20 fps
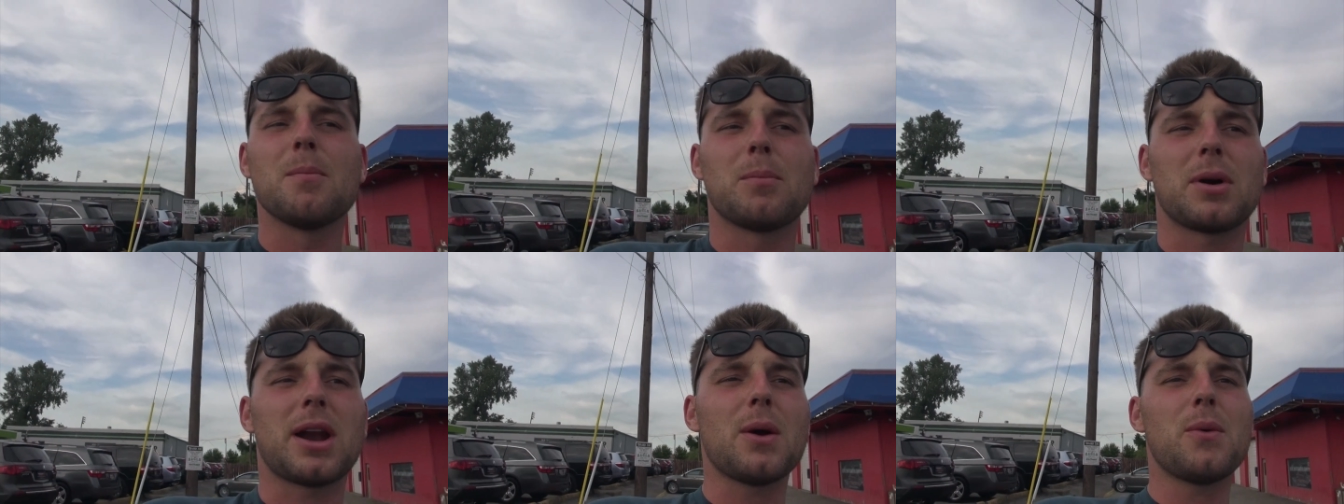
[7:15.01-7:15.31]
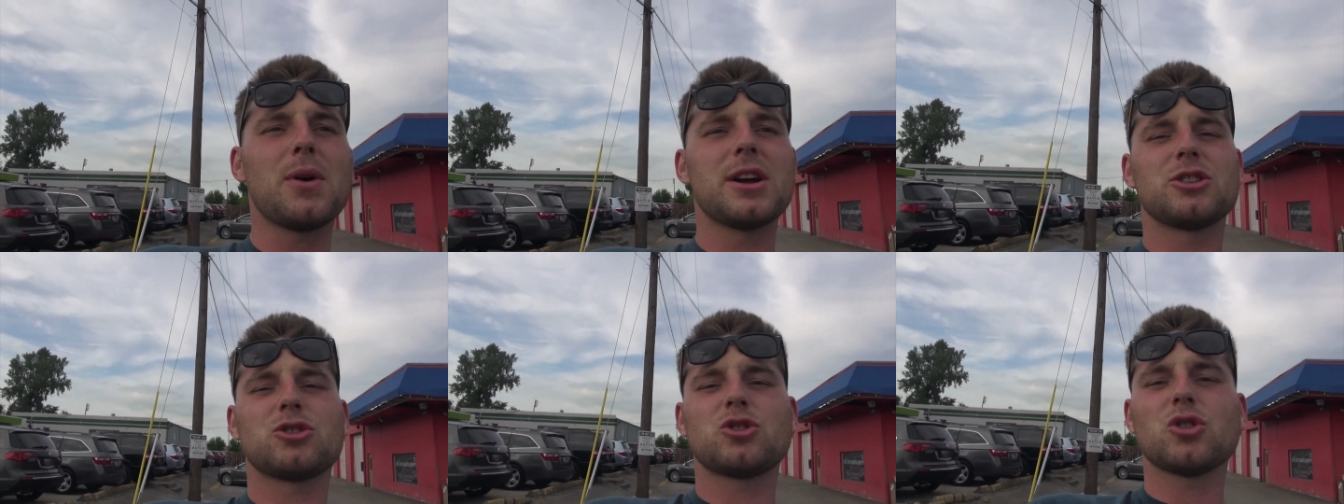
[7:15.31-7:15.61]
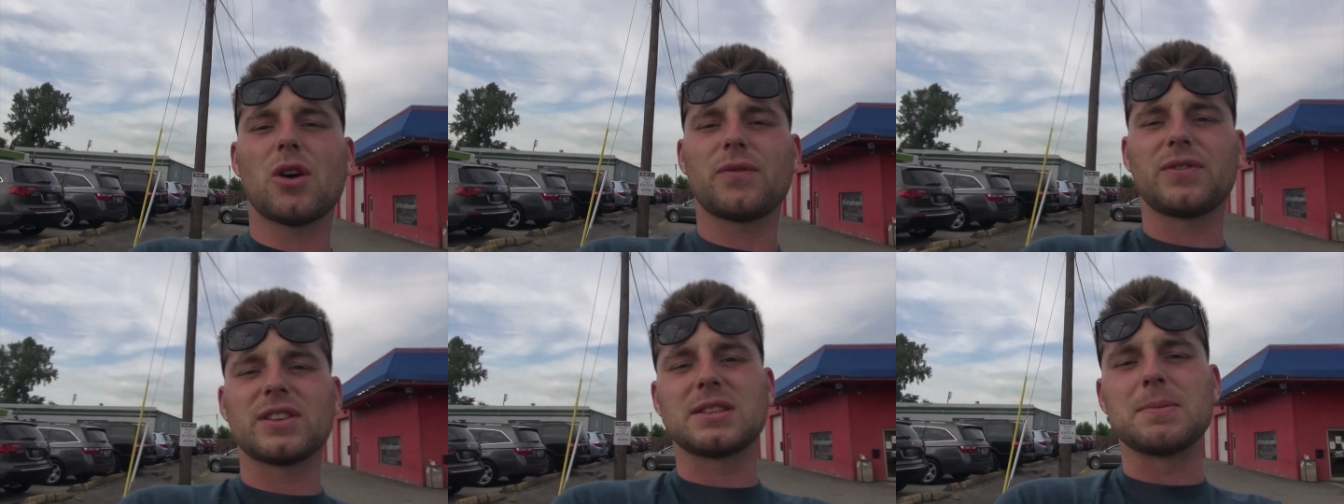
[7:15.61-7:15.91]
But I went and
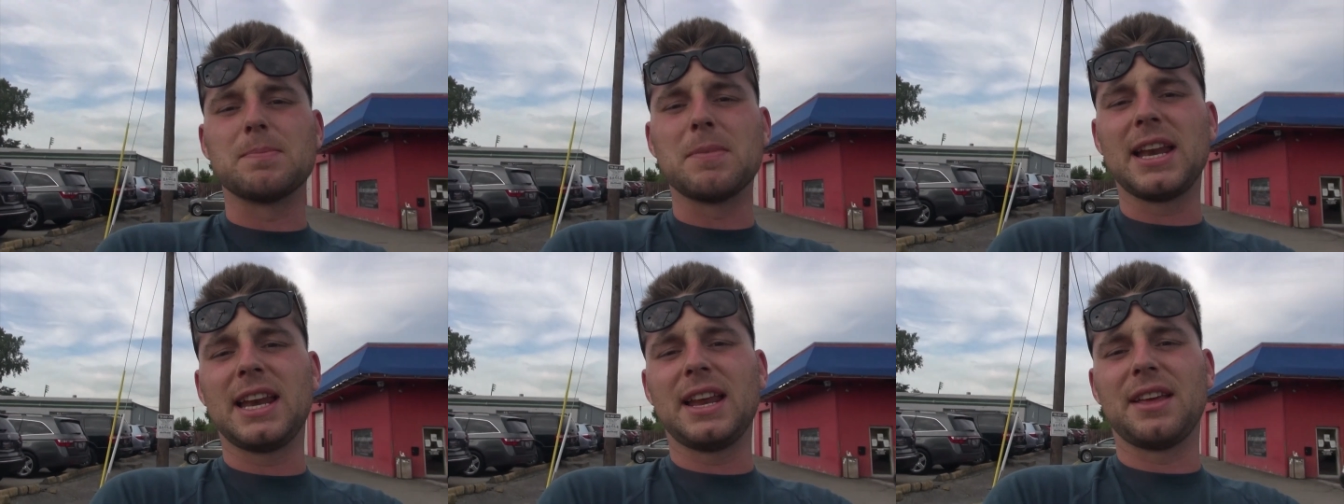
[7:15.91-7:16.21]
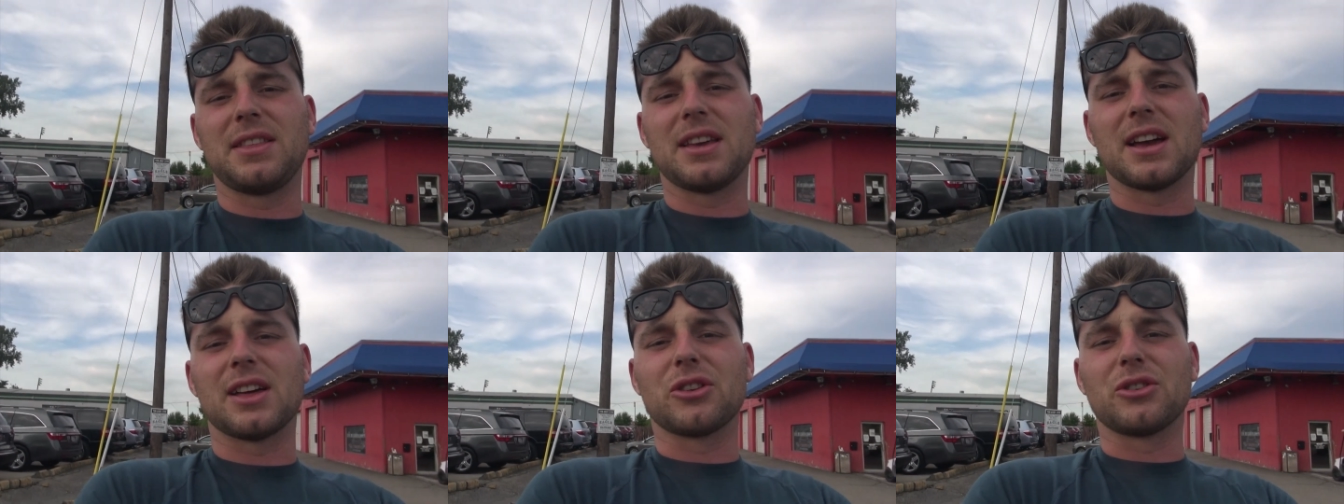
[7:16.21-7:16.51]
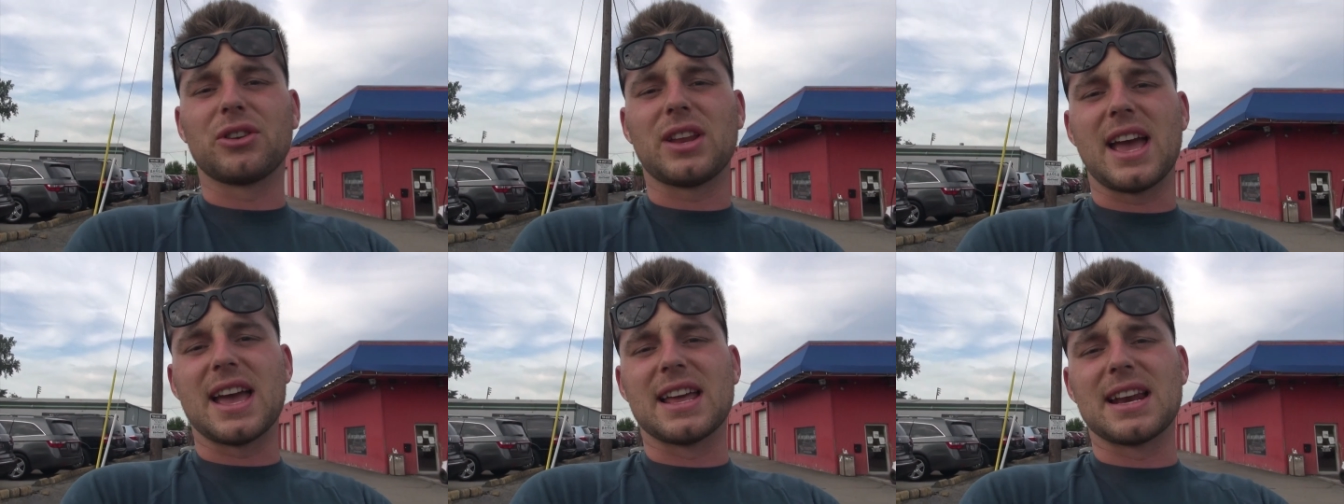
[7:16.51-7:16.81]
drove this Mini the
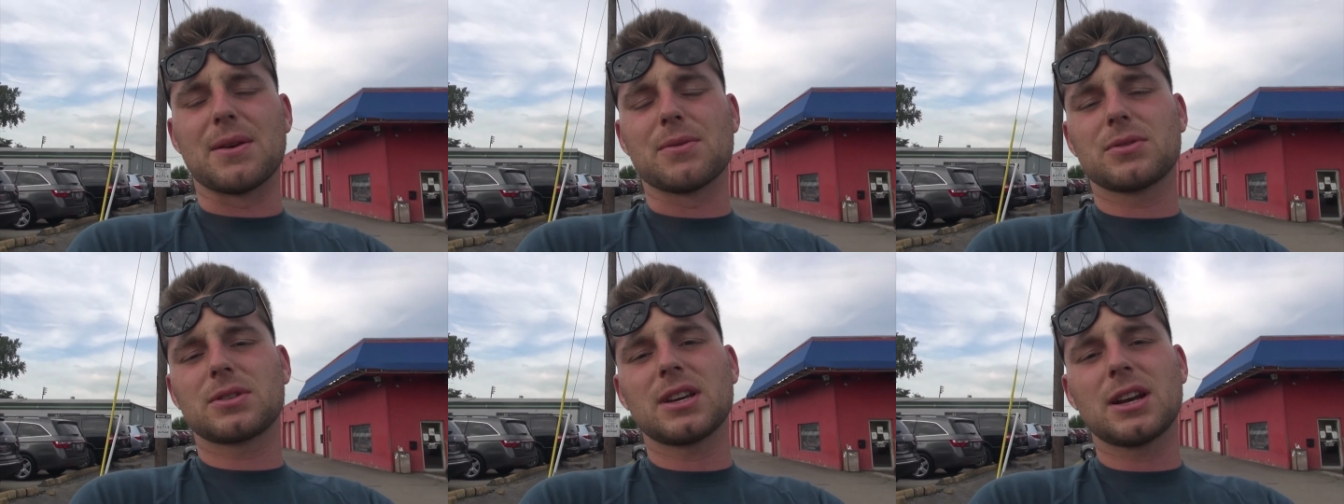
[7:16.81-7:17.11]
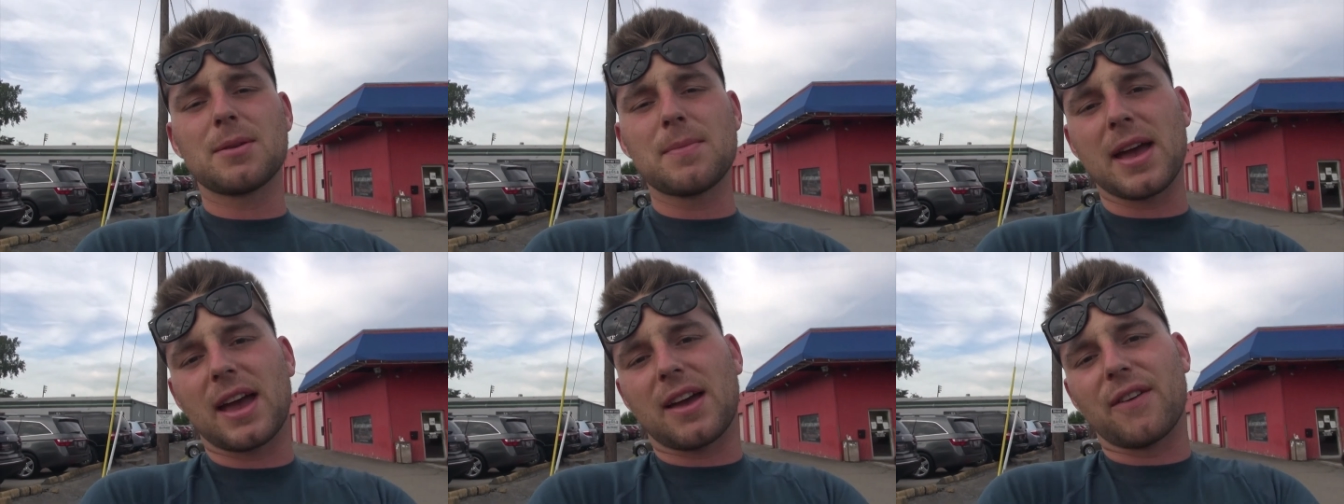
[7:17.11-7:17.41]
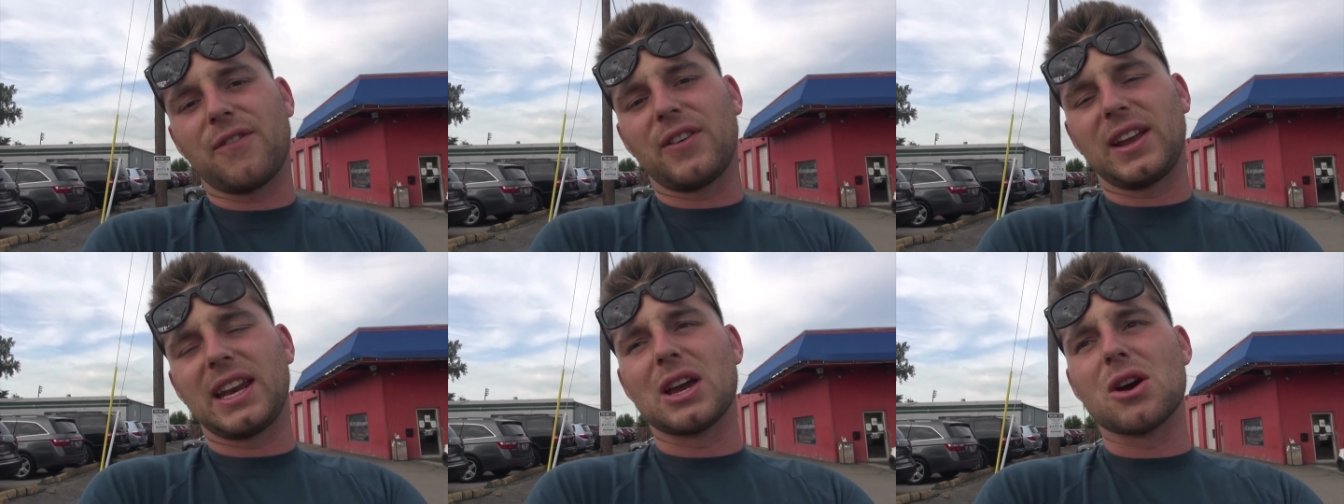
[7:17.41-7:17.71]
other day, and I was gonna make
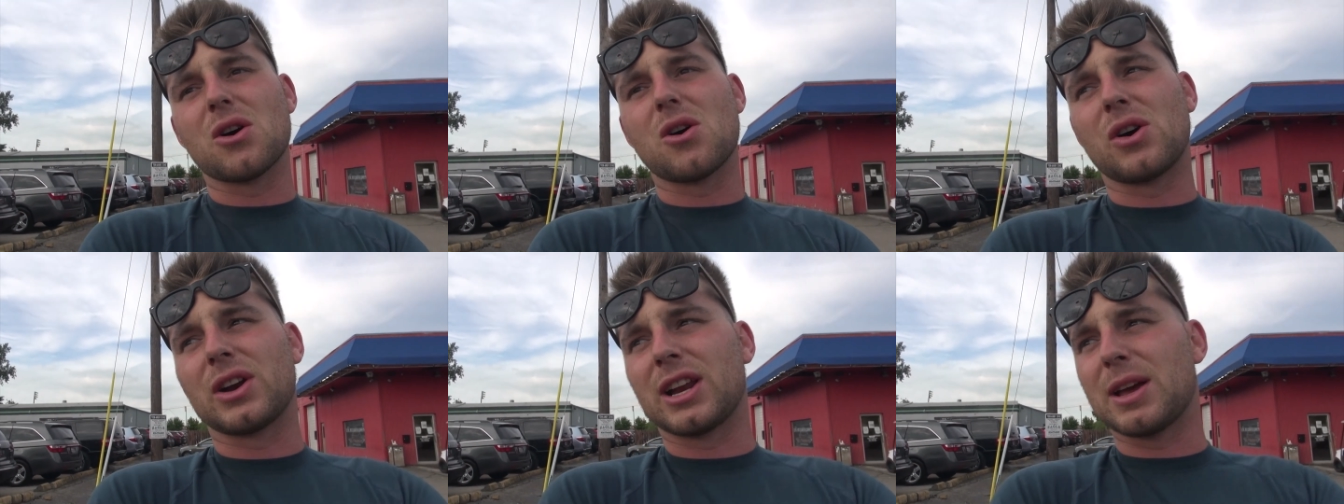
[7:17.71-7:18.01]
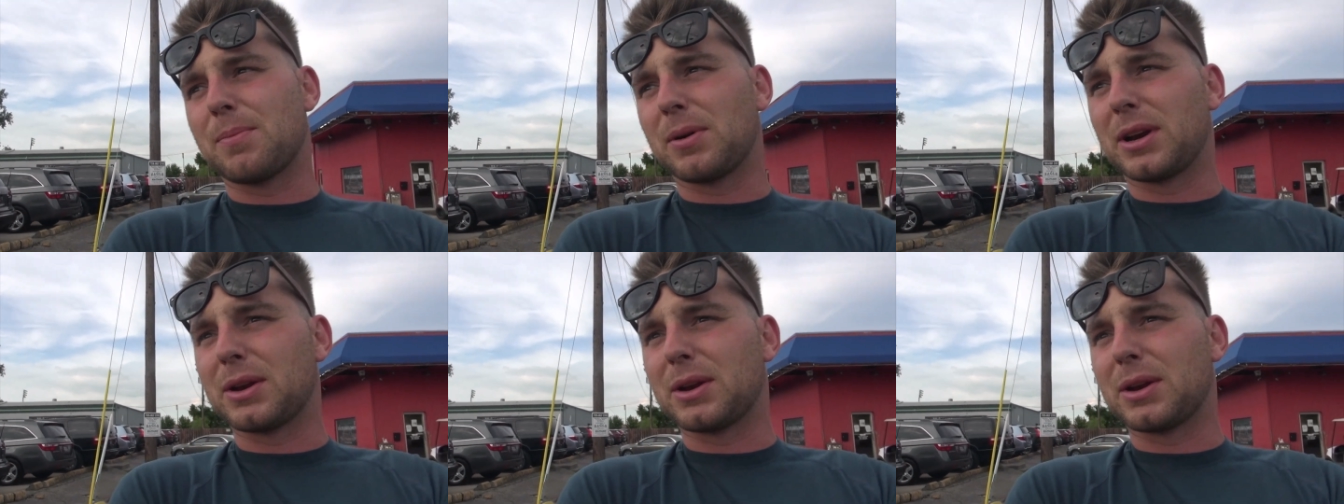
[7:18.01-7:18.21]
a video on it,